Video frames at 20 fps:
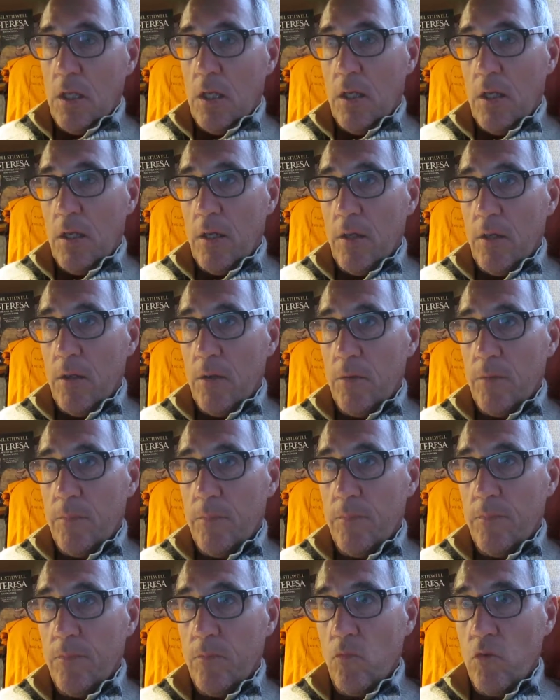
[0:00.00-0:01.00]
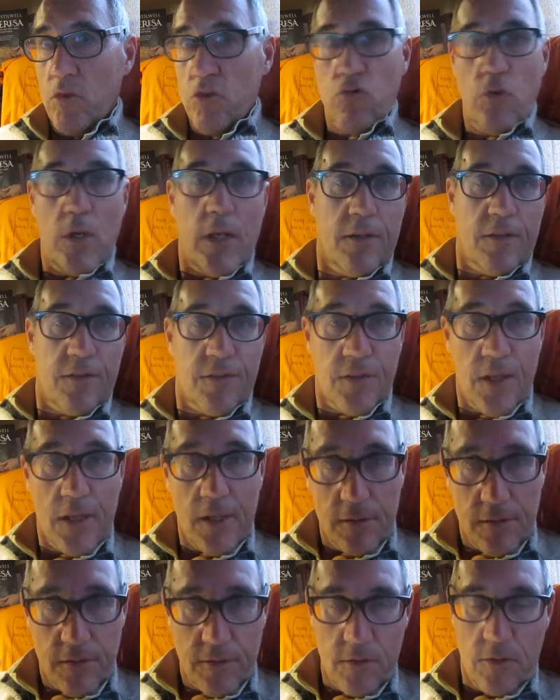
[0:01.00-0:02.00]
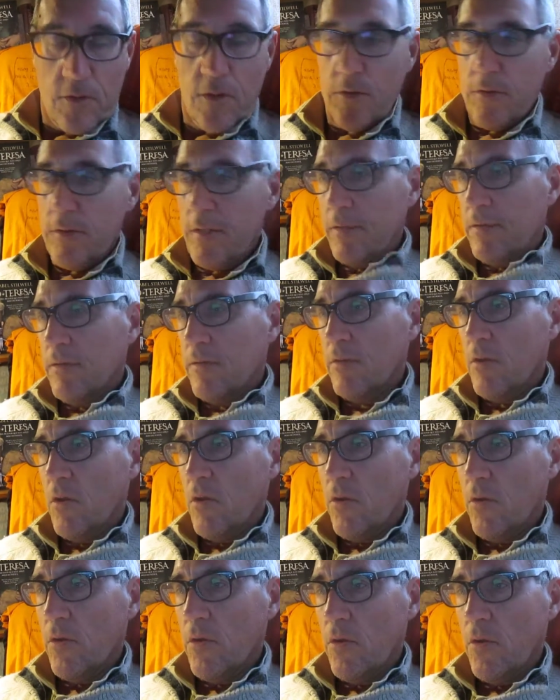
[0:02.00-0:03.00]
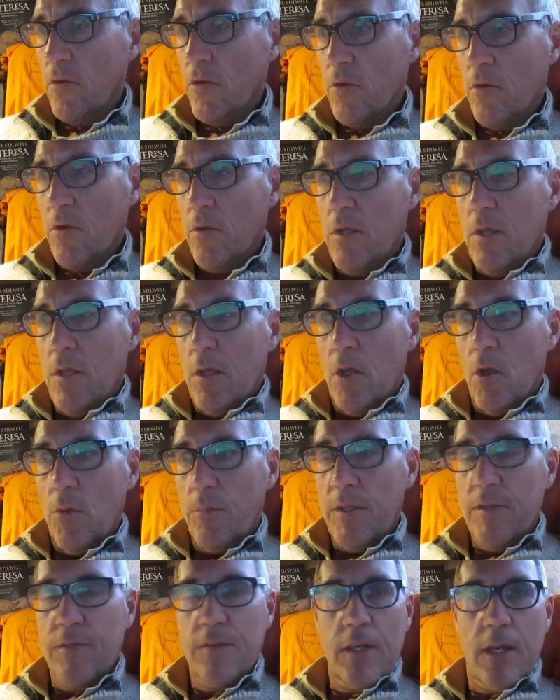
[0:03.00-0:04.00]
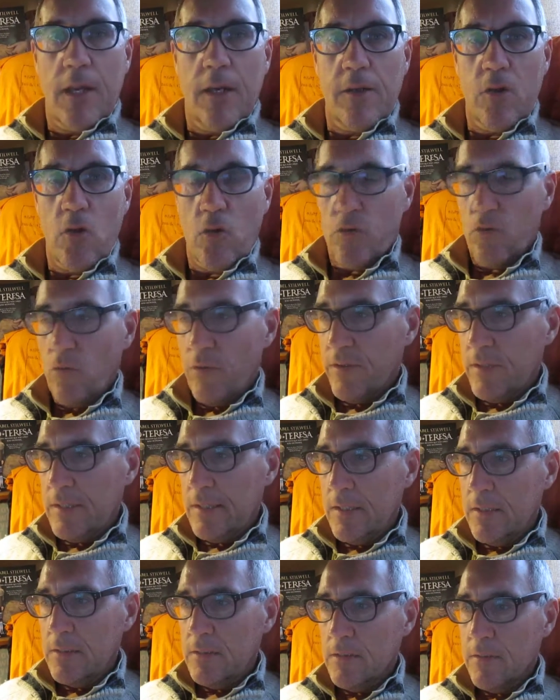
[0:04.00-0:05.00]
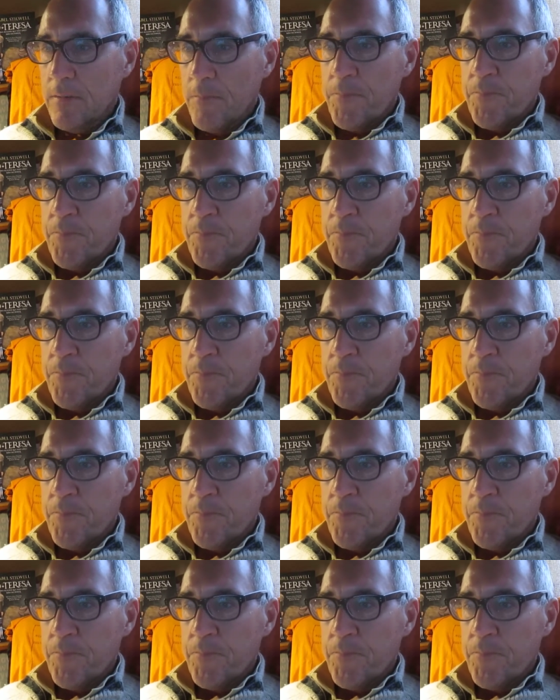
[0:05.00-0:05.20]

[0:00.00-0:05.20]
which really sealed that amazing alliance with England.